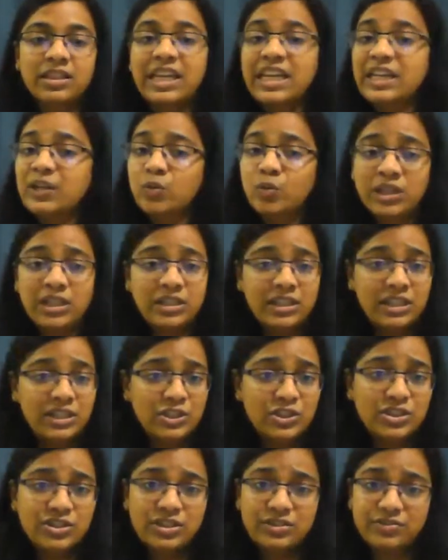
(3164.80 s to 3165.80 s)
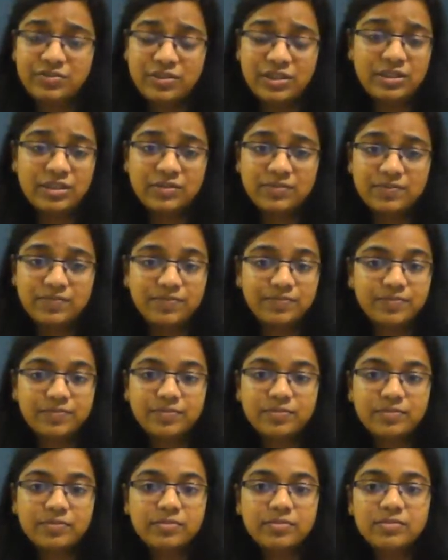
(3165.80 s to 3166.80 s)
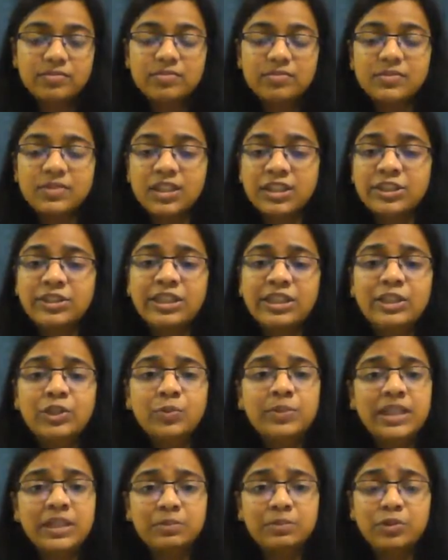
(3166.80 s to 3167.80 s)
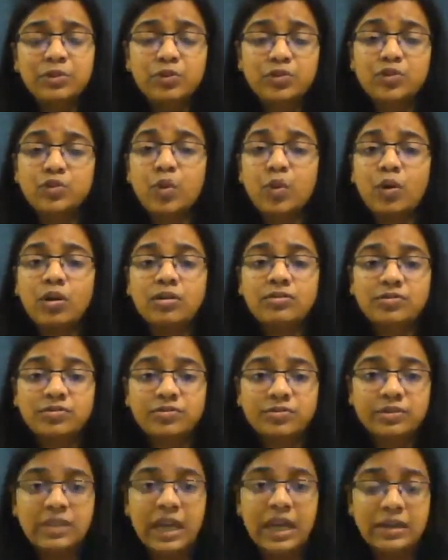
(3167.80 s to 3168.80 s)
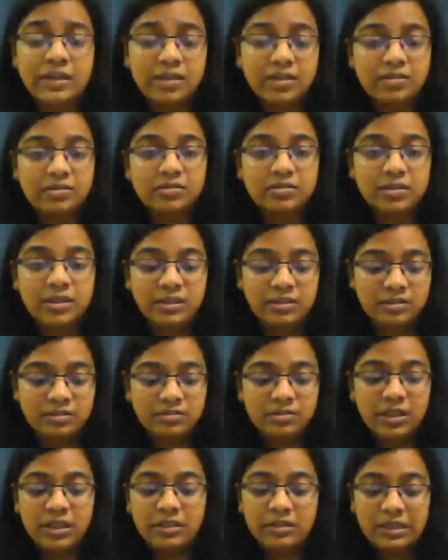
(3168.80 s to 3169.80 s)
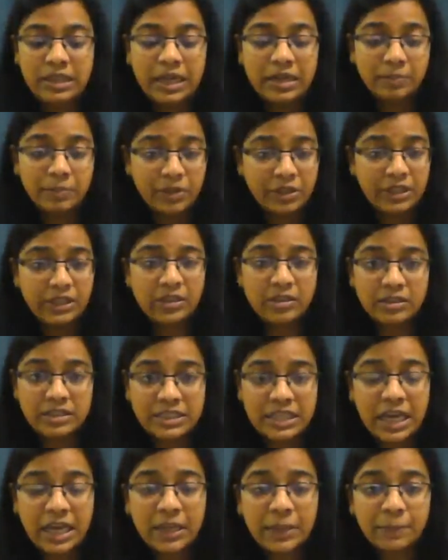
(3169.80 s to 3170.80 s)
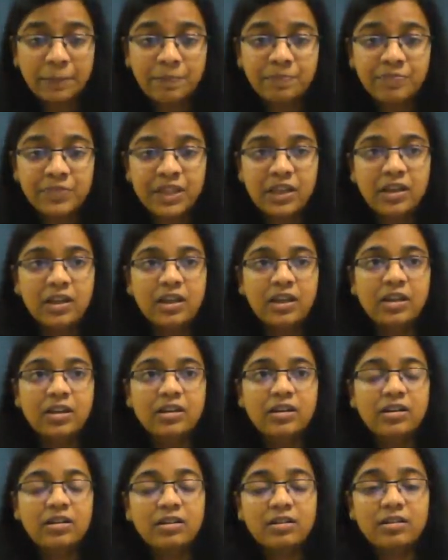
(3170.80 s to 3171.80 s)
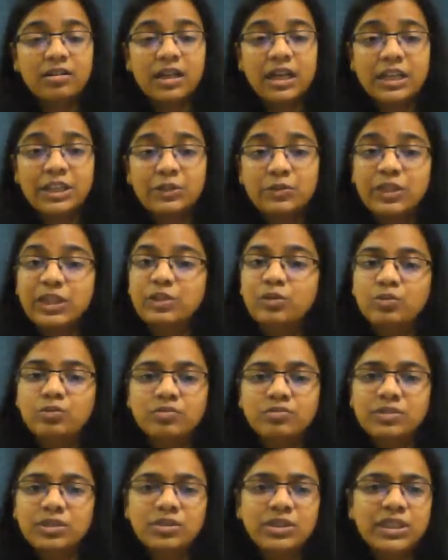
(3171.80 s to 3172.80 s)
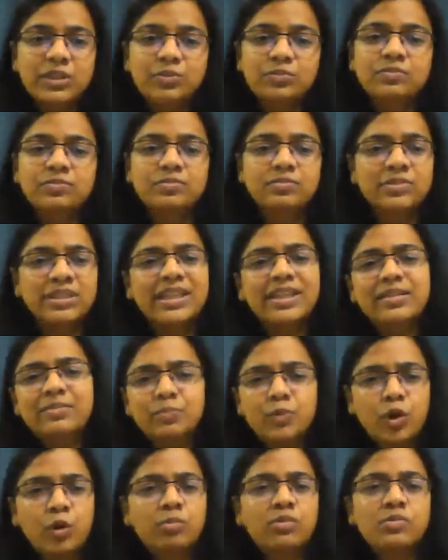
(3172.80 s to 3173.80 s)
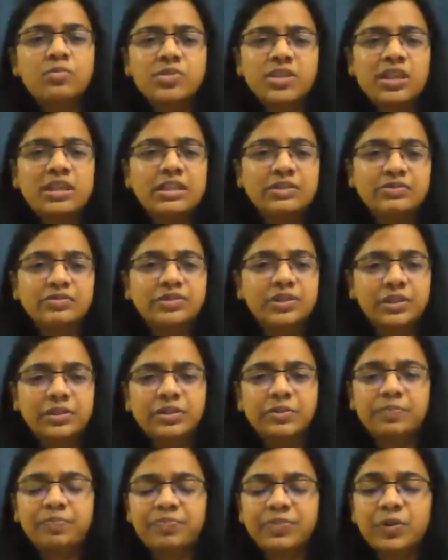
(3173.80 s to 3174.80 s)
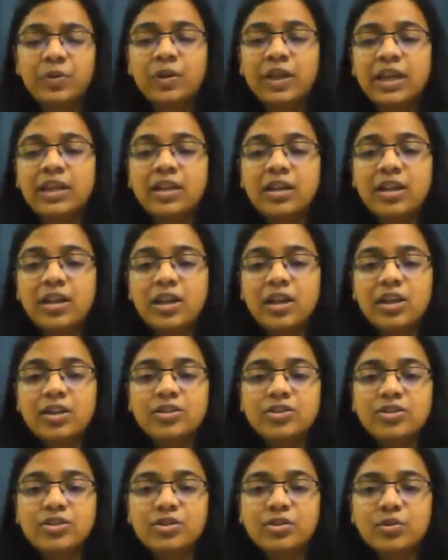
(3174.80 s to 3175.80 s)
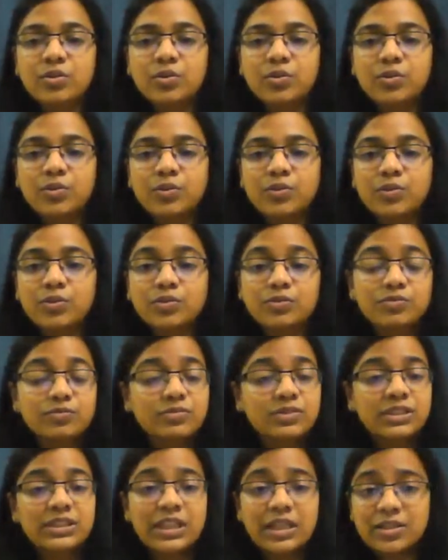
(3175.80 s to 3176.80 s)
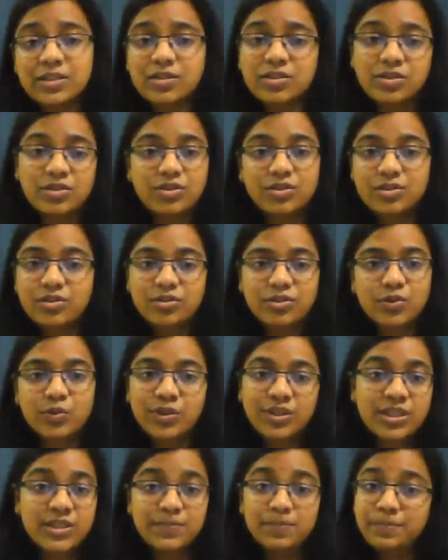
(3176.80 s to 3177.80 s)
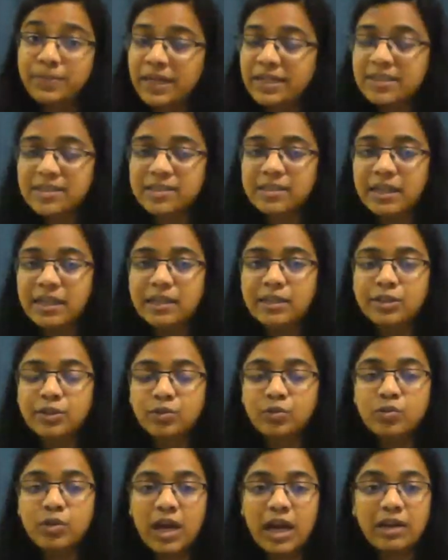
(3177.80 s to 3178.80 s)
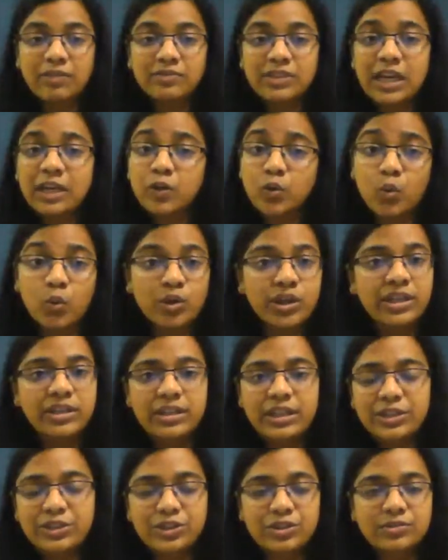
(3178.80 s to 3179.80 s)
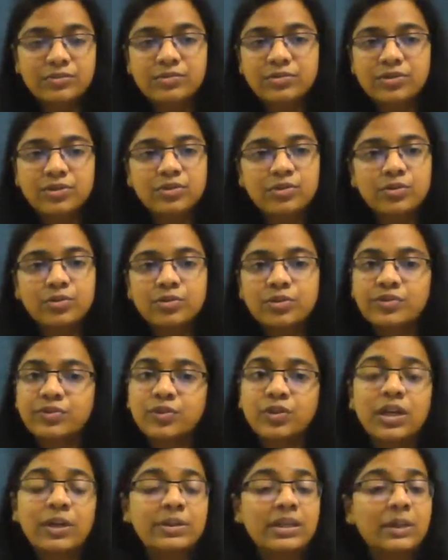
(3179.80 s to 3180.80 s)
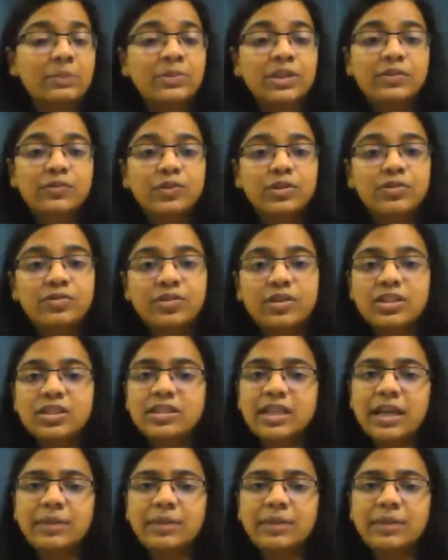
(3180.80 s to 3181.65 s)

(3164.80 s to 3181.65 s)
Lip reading: gate orientation is different. You need to be able to solve that in that particular time, and you need to get problems are different. Okay, so yes, so it's best that you have that orientation. So if you're attempting for the first